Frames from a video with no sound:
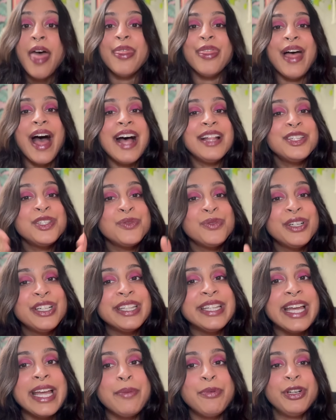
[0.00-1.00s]
That's
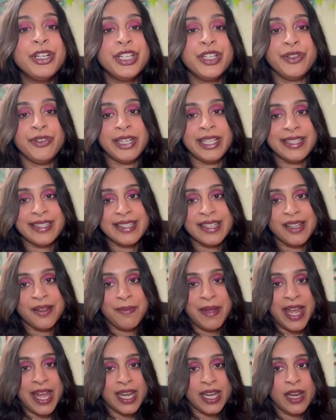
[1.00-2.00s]
where labor unions
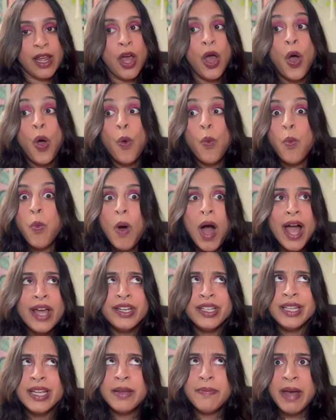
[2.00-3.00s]
come in. Why
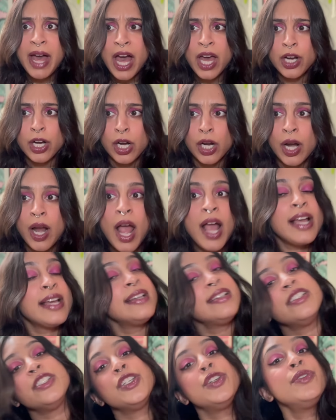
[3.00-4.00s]
do they matter?
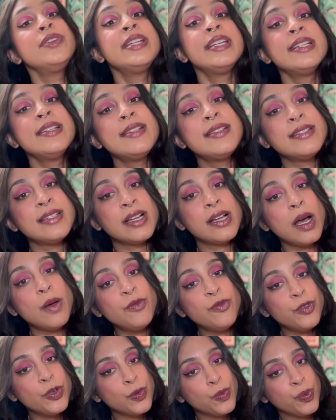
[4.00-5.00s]
Because unions stick
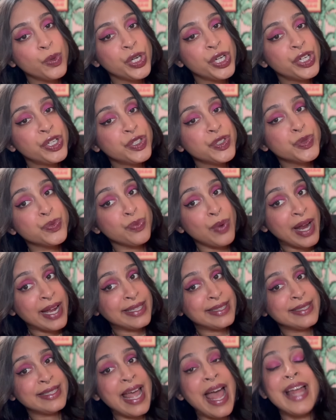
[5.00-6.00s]
up for workers'
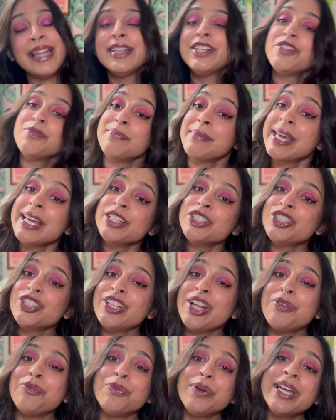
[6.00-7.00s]
rights and to make sure
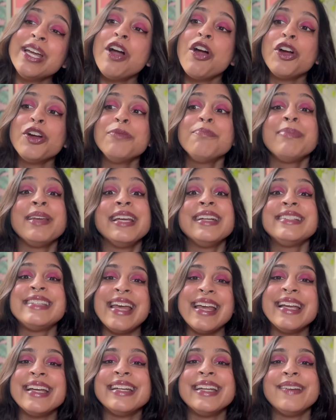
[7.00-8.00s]
that we aren't being
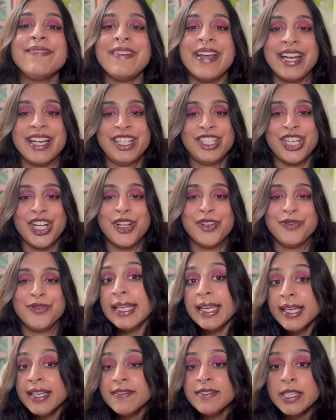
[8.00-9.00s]
taken advantage of.
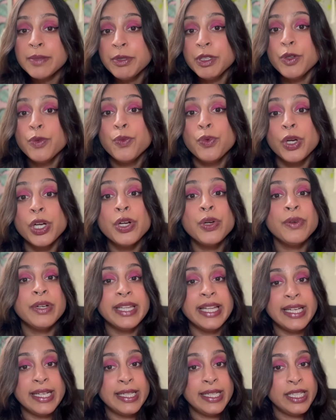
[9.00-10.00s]
Think of some of the
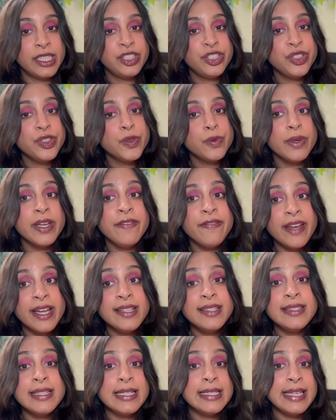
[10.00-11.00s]
work-related issues we
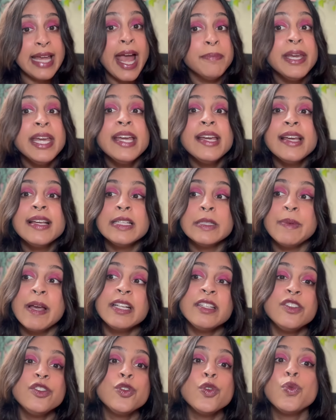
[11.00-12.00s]
face today. Being
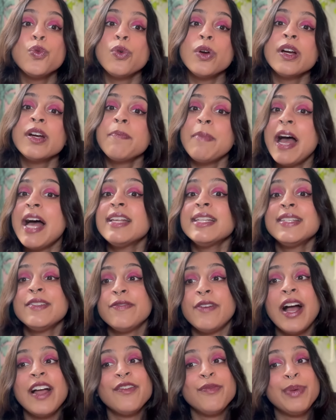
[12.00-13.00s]
expected to work past
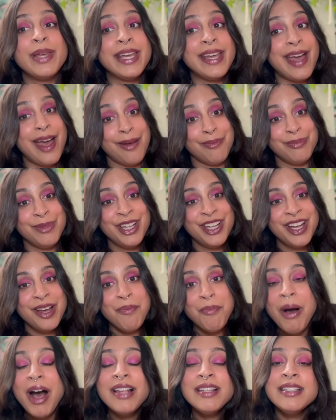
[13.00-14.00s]
5 p.m.
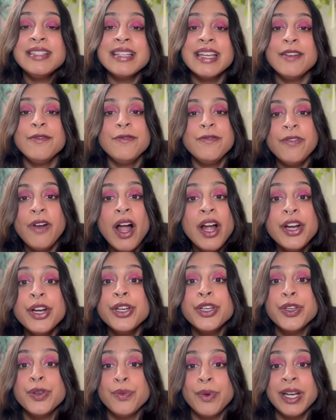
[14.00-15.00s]
Bosses can fire
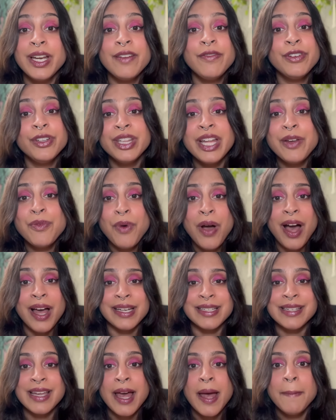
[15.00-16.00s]
you whenever they
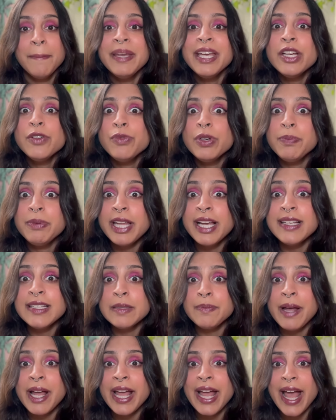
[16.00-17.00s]
want. Being
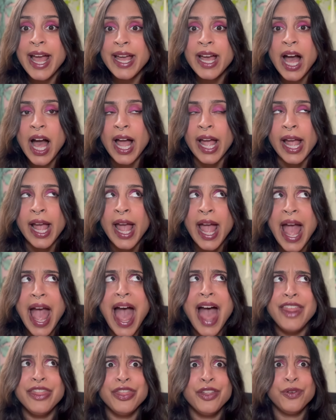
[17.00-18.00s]
replaced by AI.
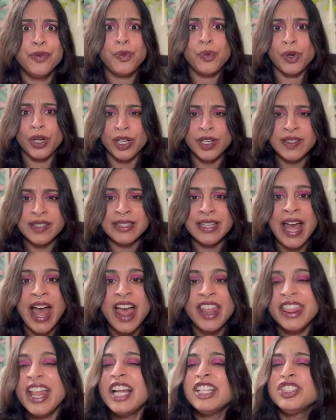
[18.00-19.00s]
And the worst,
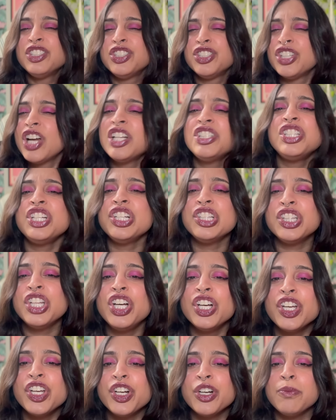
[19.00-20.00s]
that judgy
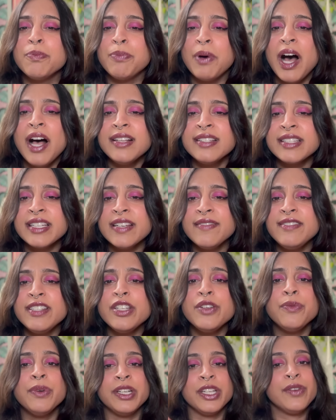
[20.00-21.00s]
look your boss gives
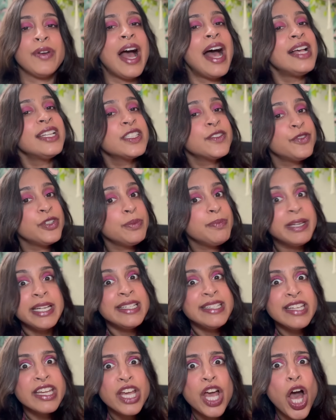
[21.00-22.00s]
you when you ask for
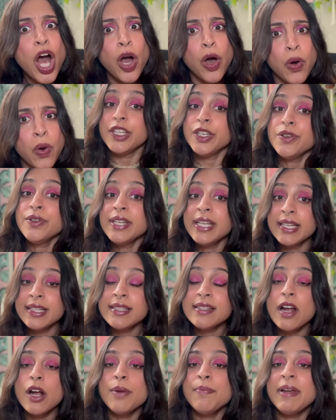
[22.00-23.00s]
PTO.
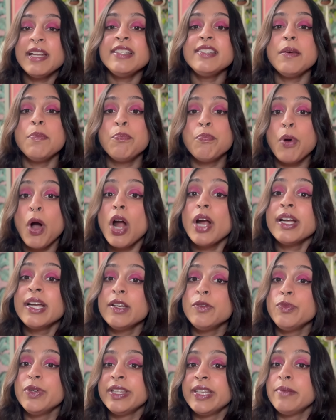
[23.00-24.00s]
Unions are meant to
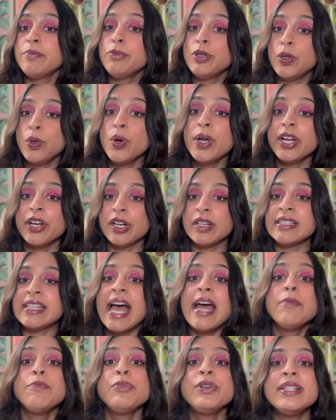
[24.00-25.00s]
bargain with employers
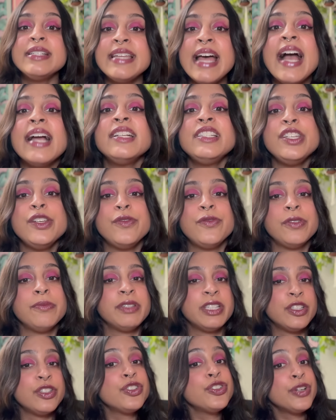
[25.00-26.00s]
and protect you
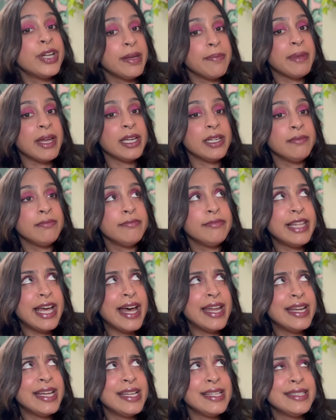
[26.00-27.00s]
from this treatment.
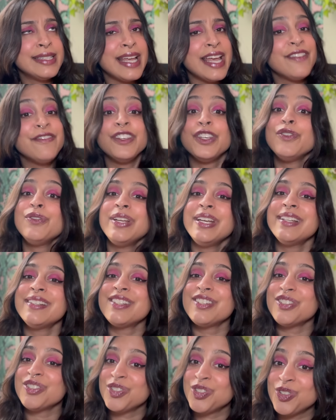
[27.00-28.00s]
That is, if
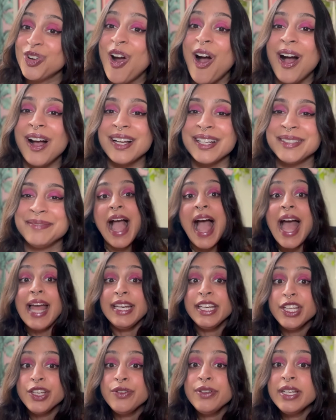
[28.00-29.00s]
unions are strong.
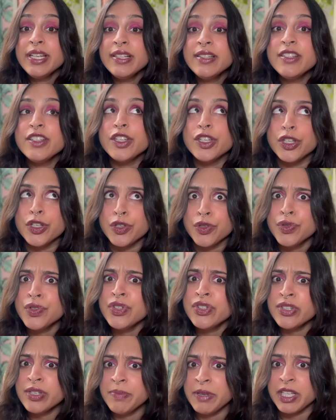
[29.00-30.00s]
And unions
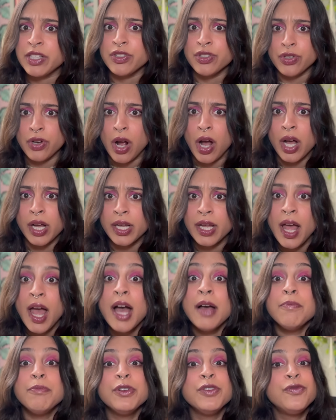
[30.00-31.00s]
used to be strong.
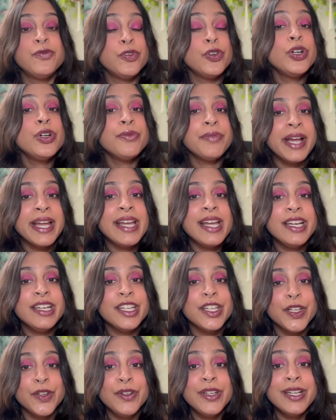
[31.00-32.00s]
Before
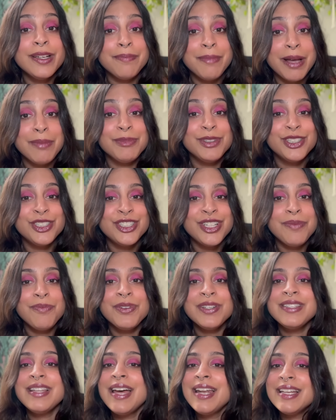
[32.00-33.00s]
Reagan, union
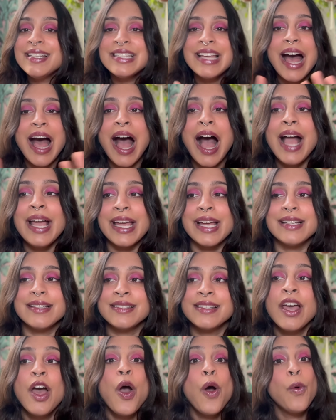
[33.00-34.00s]
membership was at its highest.